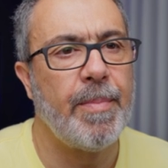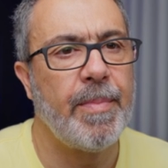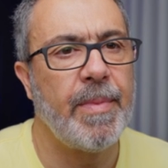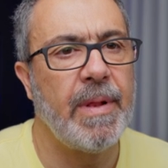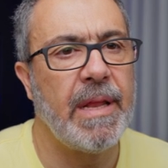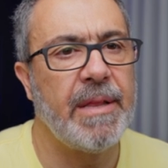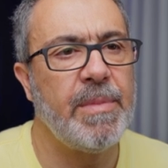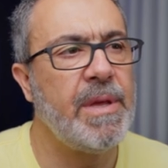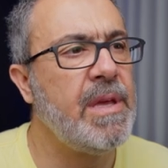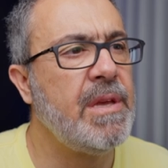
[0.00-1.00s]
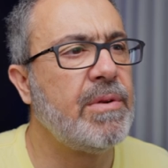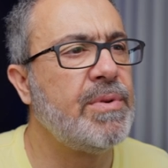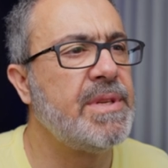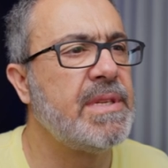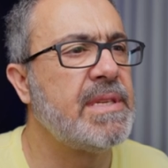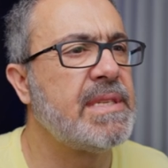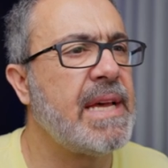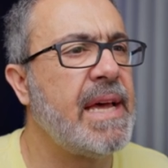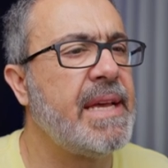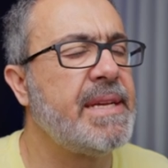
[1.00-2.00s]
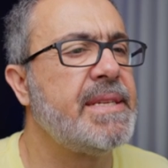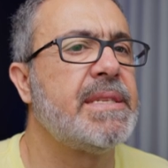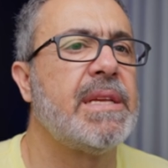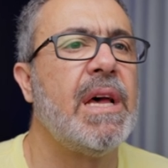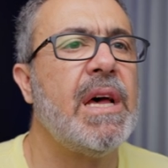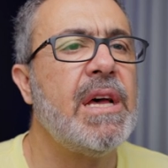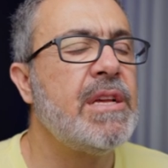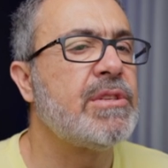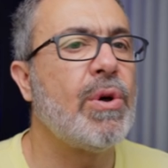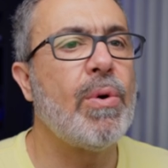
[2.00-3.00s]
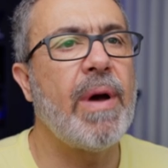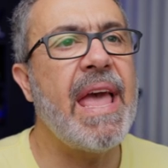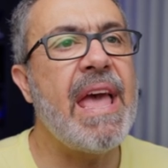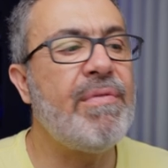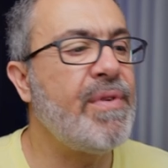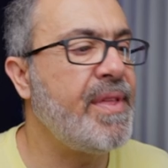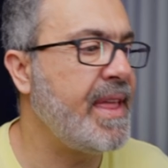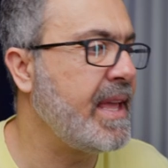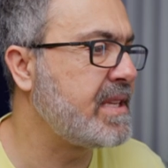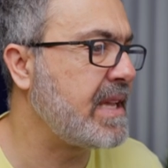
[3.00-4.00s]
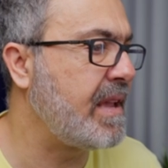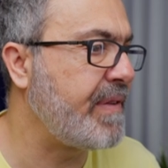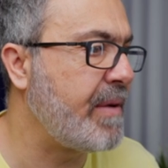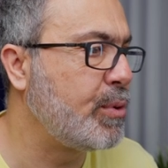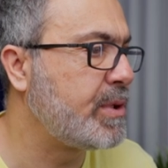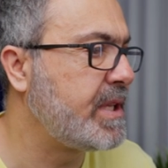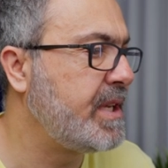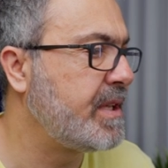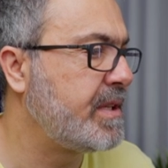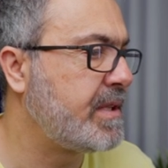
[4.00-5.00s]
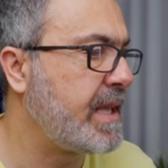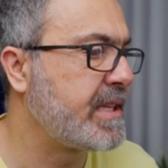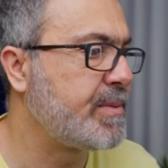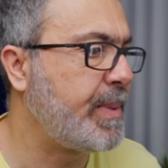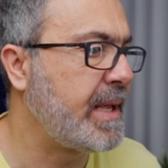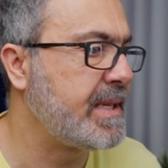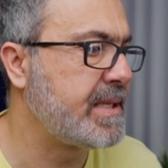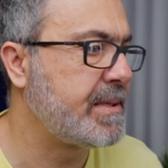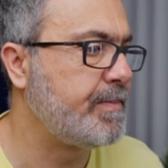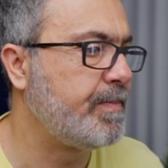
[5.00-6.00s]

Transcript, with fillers: and let me increase the size. So everything is, if I put here the text plus,